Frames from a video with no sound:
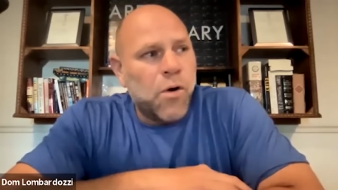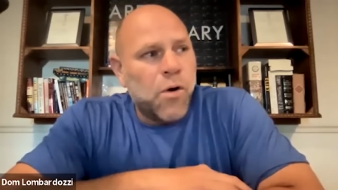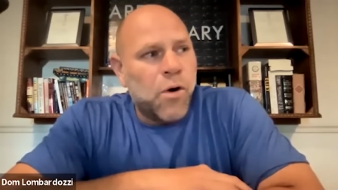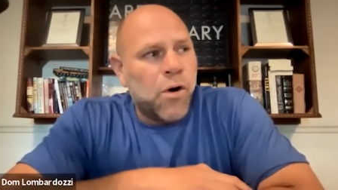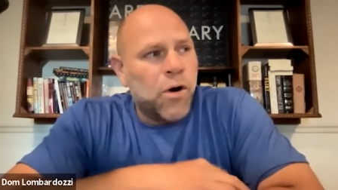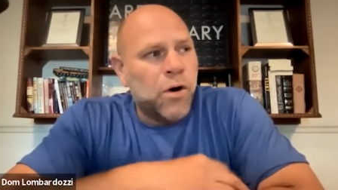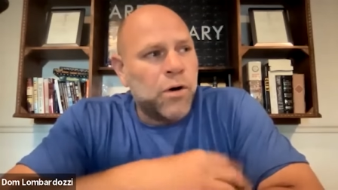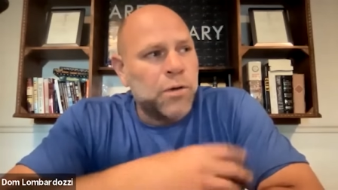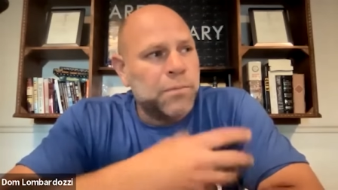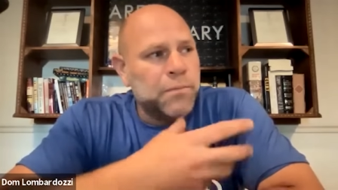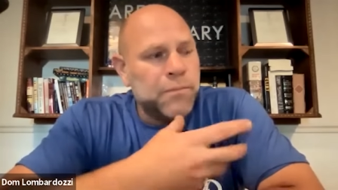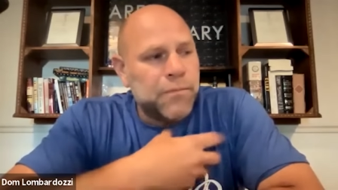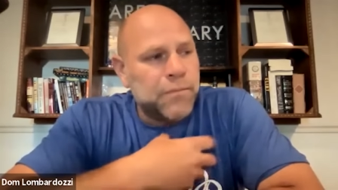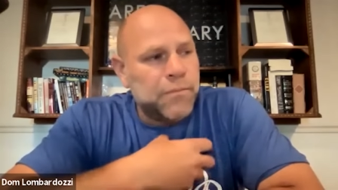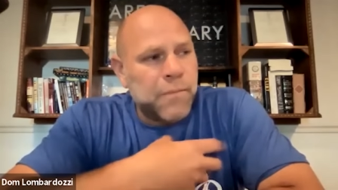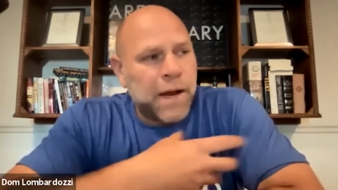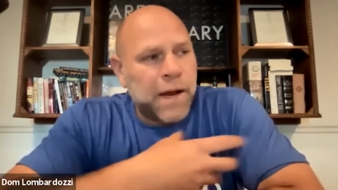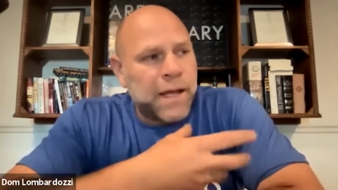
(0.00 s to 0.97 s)
all
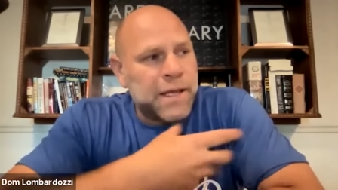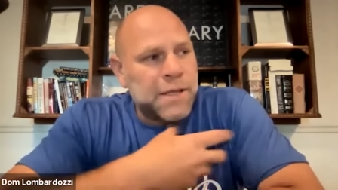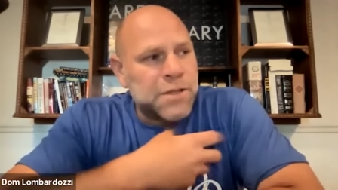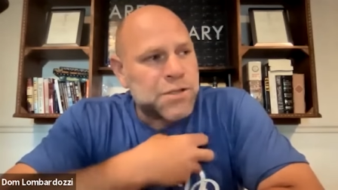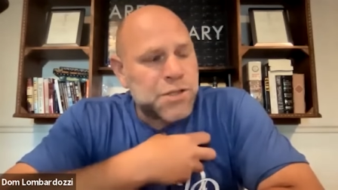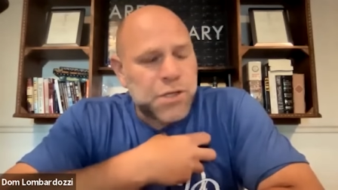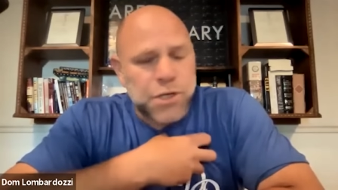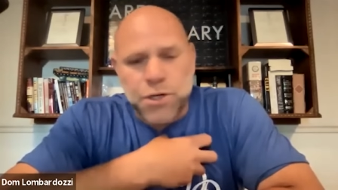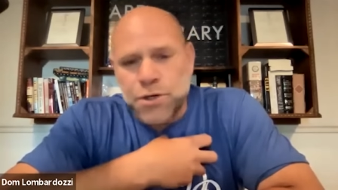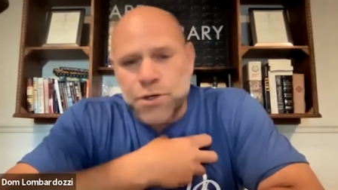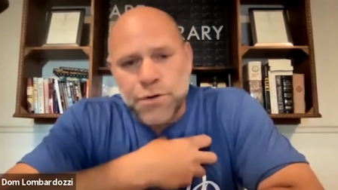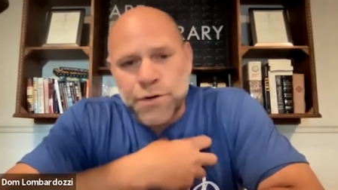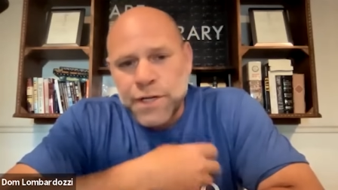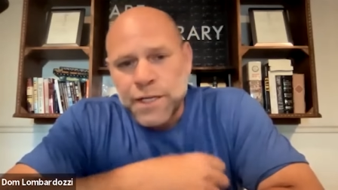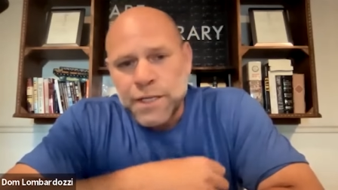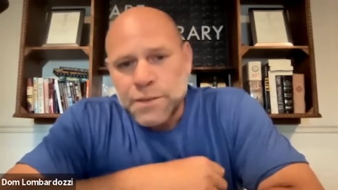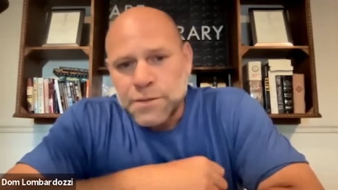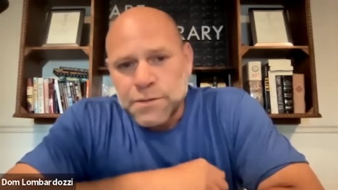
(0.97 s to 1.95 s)
my
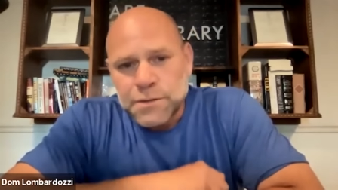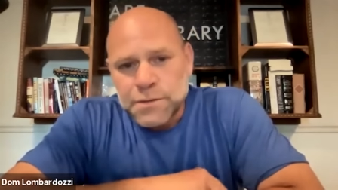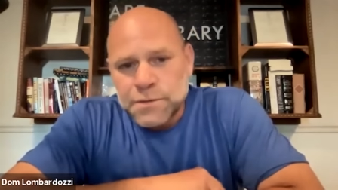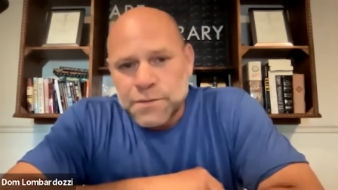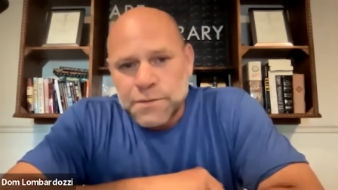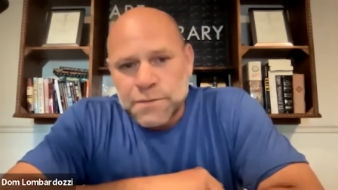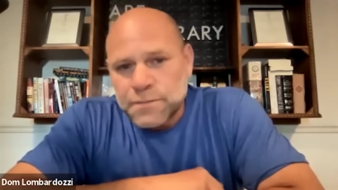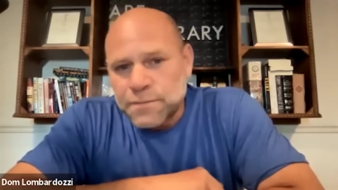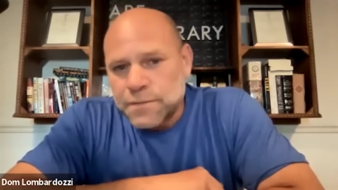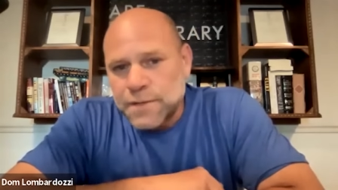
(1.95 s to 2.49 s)
insecurities